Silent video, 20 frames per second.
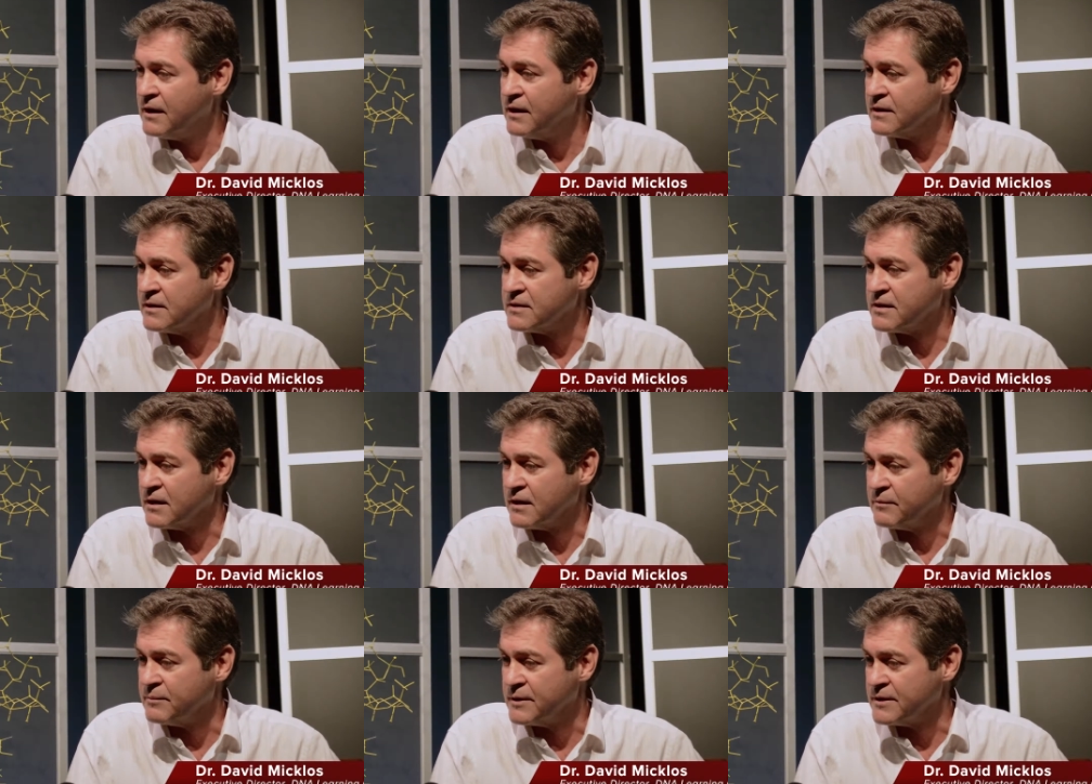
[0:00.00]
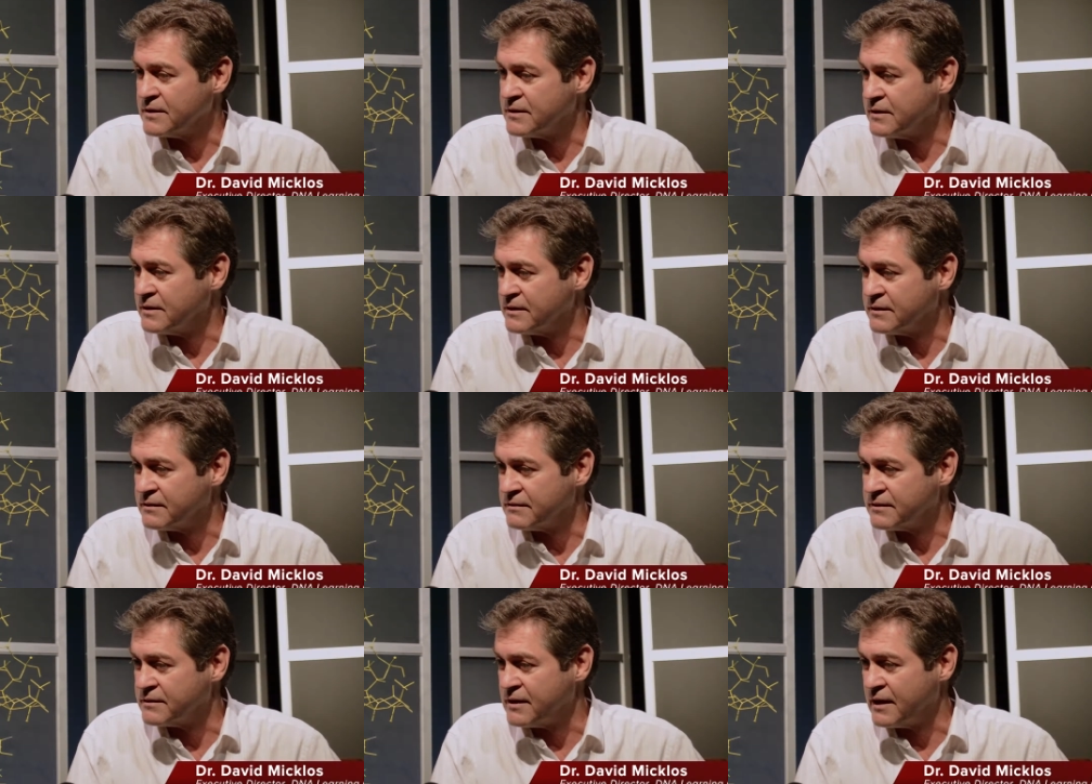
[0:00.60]
in
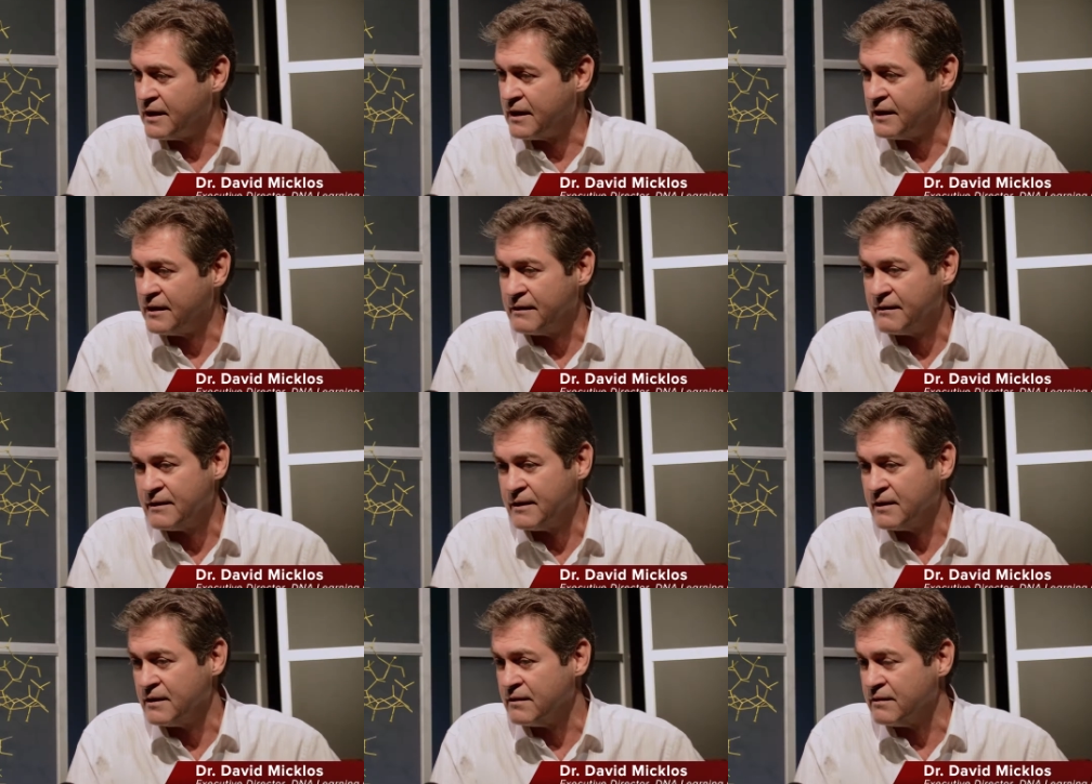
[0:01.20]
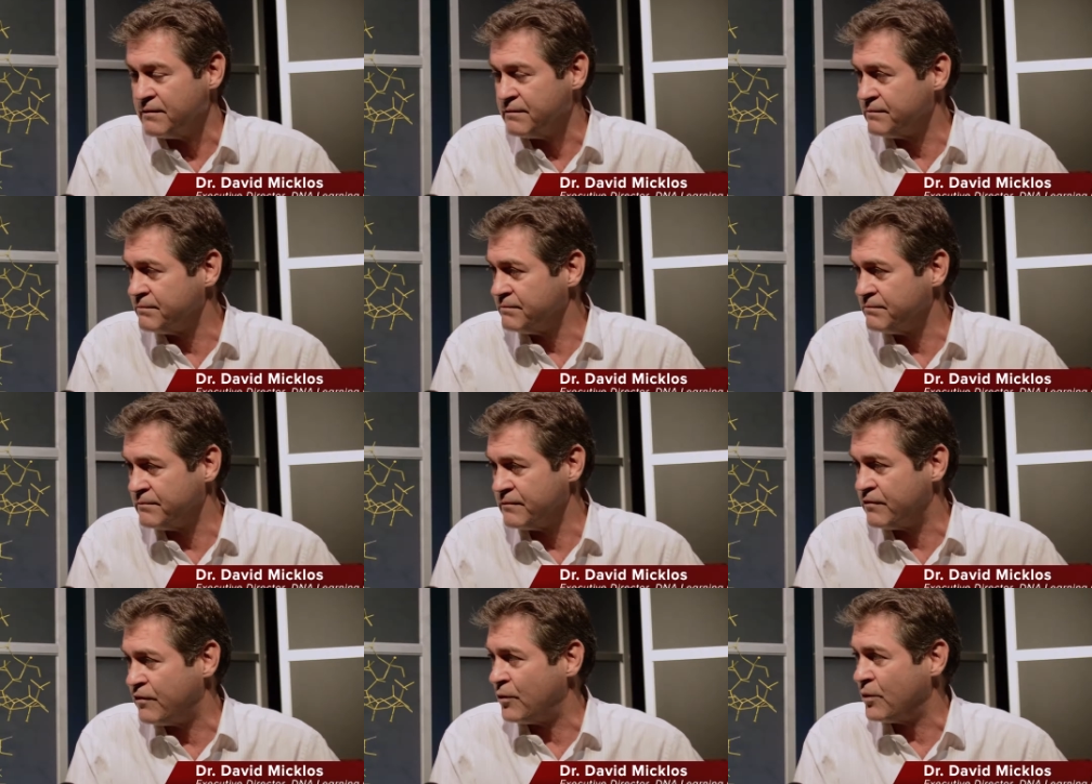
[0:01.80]
syllabuses, say, in the
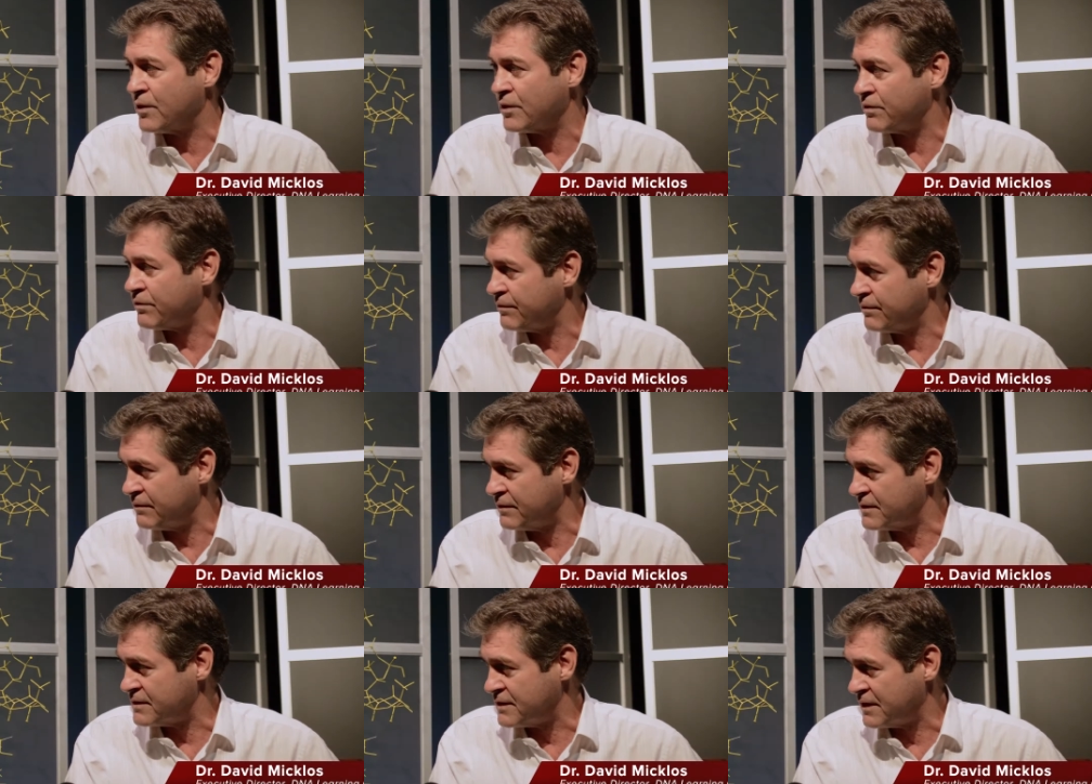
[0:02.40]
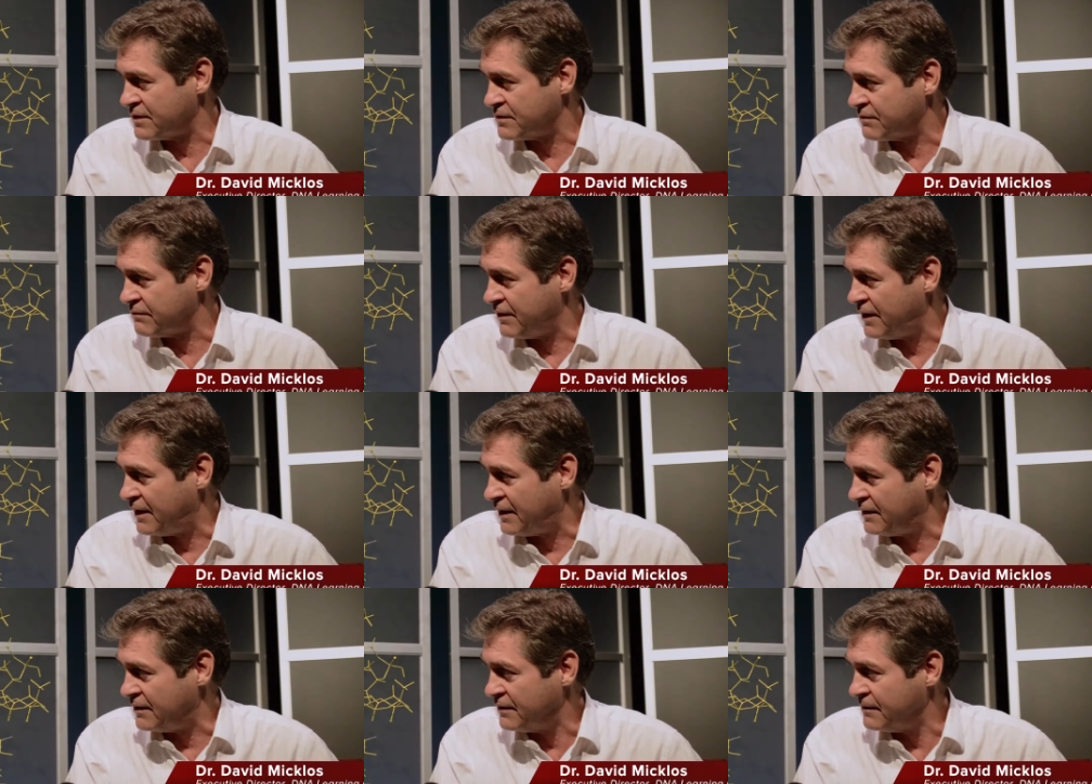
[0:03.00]
4th through the 6th
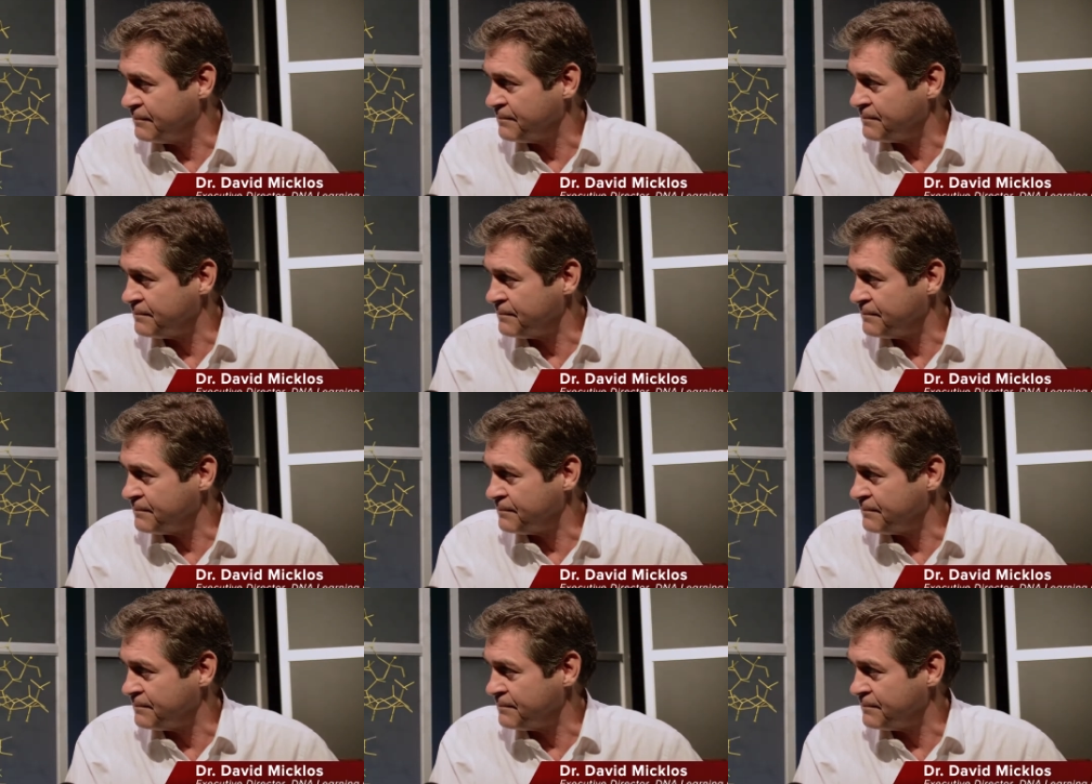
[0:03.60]
grade.